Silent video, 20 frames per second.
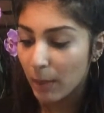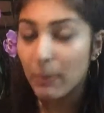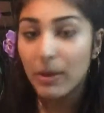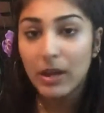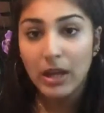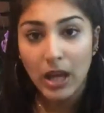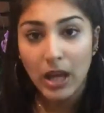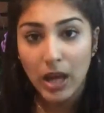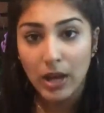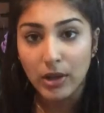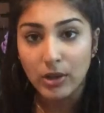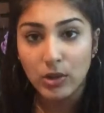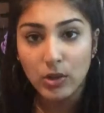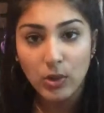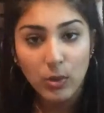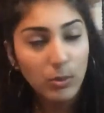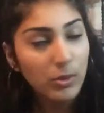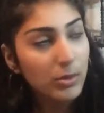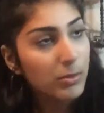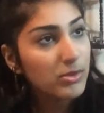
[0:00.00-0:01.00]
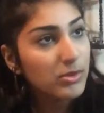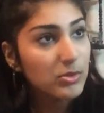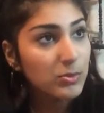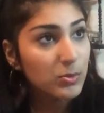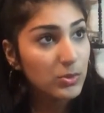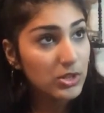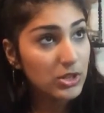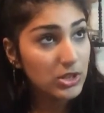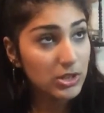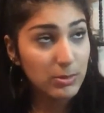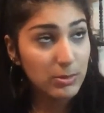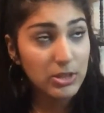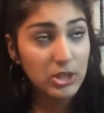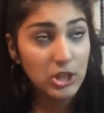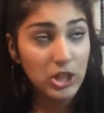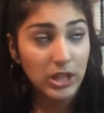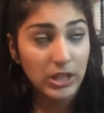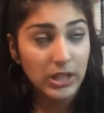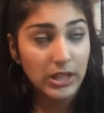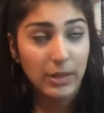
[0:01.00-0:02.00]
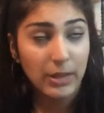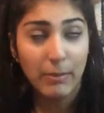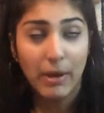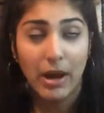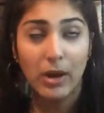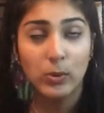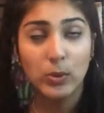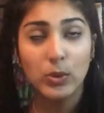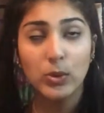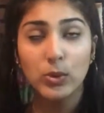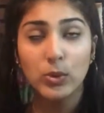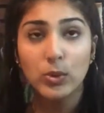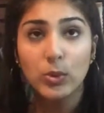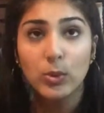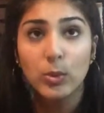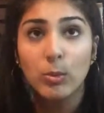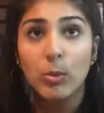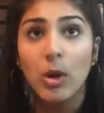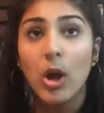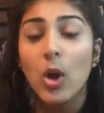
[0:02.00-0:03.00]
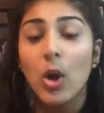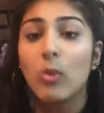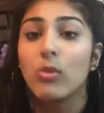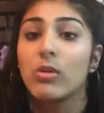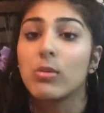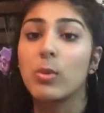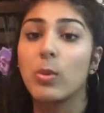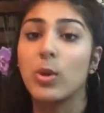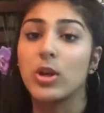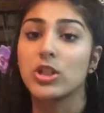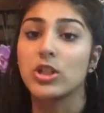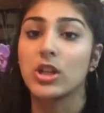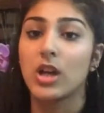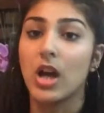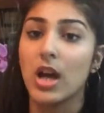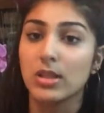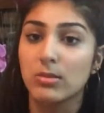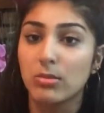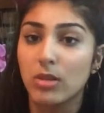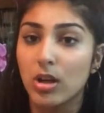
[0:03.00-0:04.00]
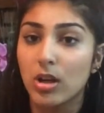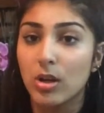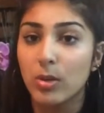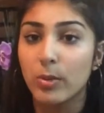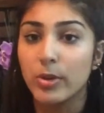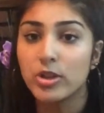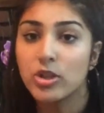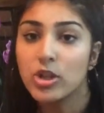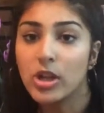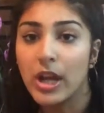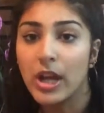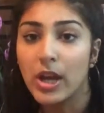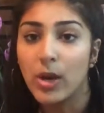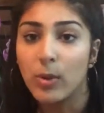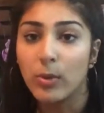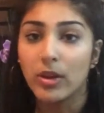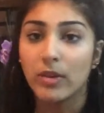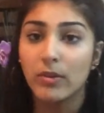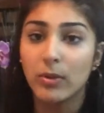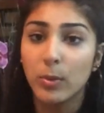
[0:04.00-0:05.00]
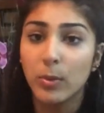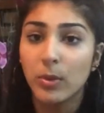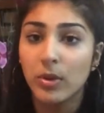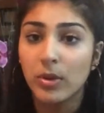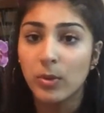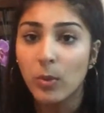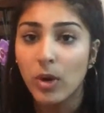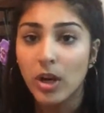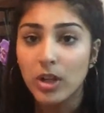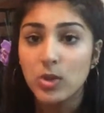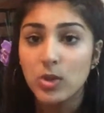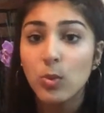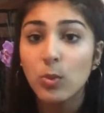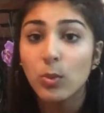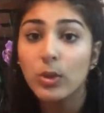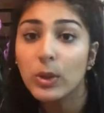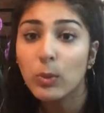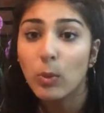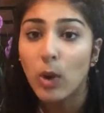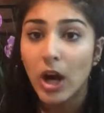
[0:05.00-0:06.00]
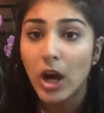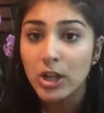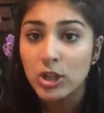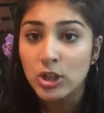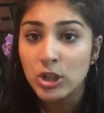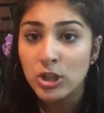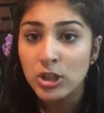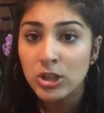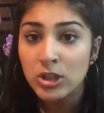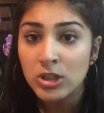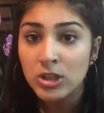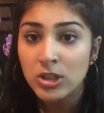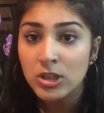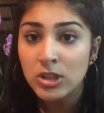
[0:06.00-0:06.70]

But yeah, you know, we be, we just be chilling in my room. We be watching Gossip Girl, What You Hear, whatever we want to watch, we watch.